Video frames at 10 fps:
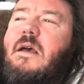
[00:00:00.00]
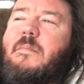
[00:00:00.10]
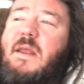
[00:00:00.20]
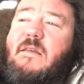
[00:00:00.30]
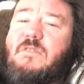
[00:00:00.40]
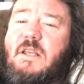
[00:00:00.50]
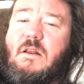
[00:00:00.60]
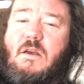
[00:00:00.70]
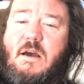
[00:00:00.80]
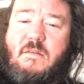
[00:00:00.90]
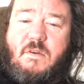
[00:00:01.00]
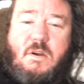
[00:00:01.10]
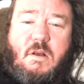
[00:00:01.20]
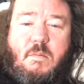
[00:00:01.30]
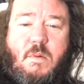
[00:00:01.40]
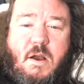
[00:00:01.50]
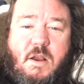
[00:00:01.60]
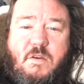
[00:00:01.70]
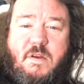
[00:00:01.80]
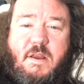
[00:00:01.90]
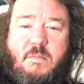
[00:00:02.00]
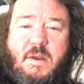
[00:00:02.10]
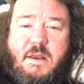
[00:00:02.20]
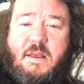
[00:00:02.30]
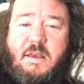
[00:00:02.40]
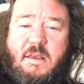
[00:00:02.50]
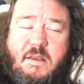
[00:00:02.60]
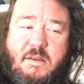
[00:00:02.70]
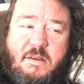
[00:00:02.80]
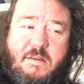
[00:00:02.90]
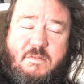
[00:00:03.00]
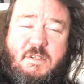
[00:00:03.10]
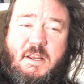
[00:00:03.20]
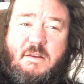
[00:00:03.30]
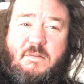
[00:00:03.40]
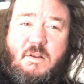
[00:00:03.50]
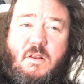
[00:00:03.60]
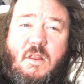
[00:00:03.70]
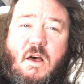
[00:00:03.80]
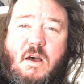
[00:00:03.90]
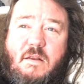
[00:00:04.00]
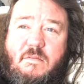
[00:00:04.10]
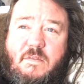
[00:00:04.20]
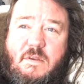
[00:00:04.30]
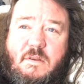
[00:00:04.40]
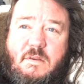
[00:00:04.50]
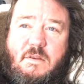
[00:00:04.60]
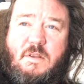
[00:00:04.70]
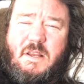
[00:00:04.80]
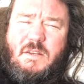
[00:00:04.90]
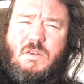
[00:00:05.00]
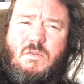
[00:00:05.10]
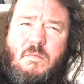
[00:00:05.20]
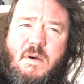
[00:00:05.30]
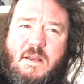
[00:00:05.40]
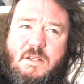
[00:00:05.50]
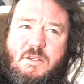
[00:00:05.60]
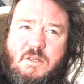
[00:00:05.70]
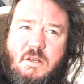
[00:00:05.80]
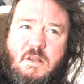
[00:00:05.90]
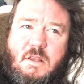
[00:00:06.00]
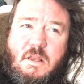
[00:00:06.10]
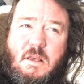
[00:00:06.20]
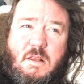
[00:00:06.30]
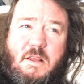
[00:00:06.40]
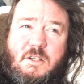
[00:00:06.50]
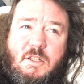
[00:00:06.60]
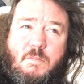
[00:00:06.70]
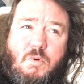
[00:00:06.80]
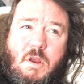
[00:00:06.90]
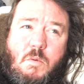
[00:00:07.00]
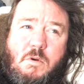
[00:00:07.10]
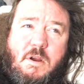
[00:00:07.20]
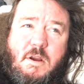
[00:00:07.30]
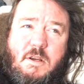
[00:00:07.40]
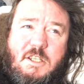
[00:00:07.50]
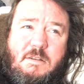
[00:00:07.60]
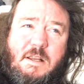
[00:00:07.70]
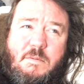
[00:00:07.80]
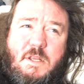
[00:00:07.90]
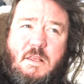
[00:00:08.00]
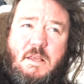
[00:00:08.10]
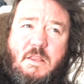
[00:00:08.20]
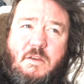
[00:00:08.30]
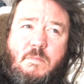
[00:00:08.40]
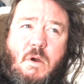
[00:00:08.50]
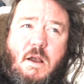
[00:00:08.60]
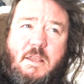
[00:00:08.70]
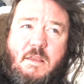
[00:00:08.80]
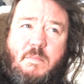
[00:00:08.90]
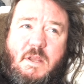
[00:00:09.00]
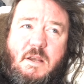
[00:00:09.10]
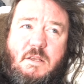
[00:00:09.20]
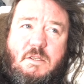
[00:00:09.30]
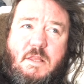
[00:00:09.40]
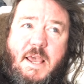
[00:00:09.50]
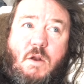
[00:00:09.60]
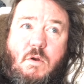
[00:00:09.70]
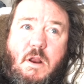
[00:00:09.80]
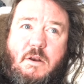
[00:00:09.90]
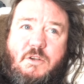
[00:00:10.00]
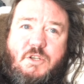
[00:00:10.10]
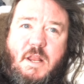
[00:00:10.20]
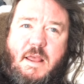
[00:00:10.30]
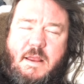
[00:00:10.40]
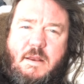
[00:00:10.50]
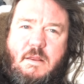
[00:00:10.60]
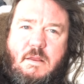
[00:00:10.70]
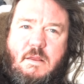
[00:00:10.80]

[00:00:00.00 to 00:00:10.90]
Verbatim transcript: I mean, I've seen a lot of occult mockery in my day. I've seen a lot of it, like too much. Like to the point where sometimes I think they're mocking because they don't understand.